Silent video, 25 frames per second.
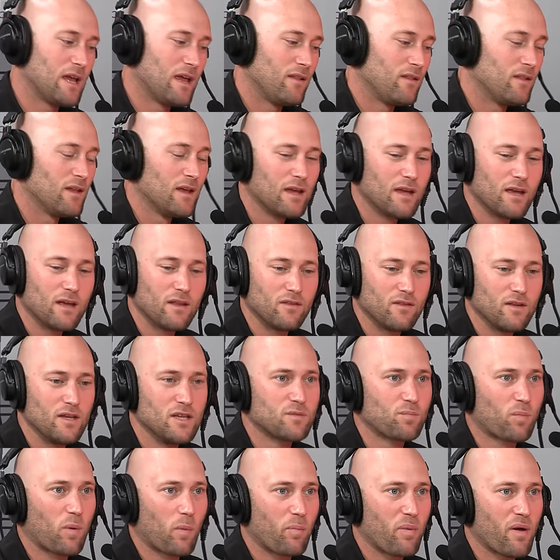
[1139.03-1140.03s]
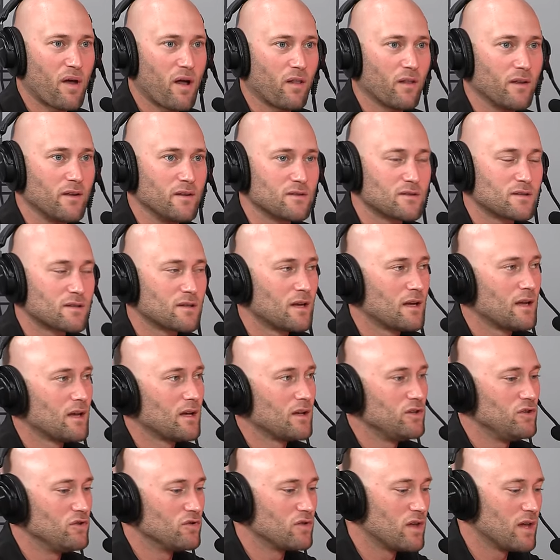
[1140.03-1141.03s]
And these propellants,
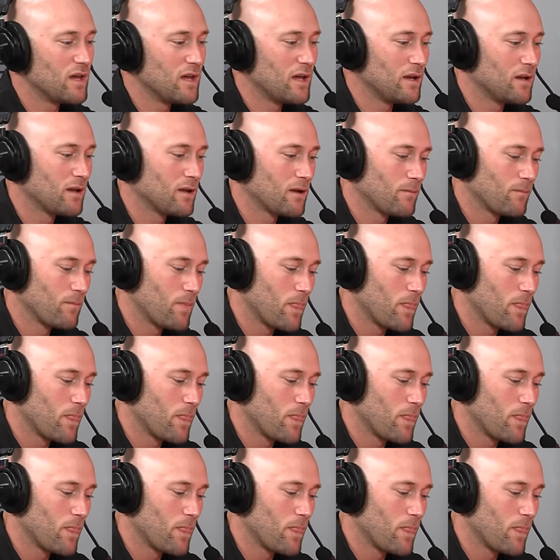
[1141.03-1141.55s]
you get